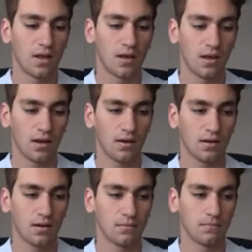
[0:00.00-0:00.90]

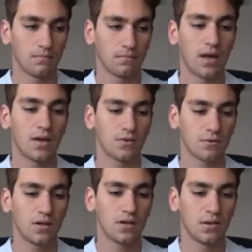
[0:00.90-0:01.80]
my eighth
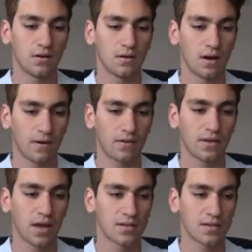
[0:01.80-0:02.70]
grade year, I finally
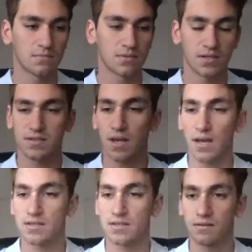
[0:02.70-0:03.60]
had some
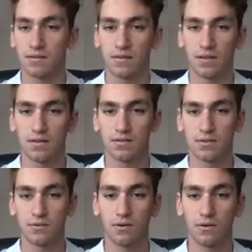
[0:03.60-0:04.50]
success in the
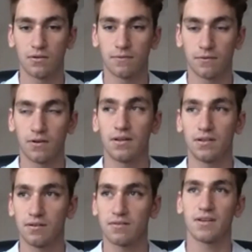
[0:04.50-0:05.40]
200 free,
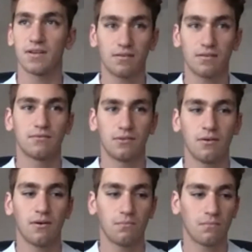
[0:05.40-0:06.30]
and I was like,
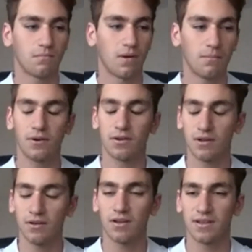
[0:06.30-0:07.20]
no, I'm pretty good
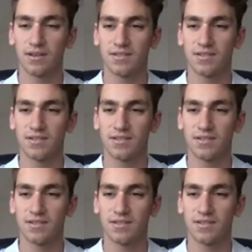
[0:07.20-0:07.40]
at this.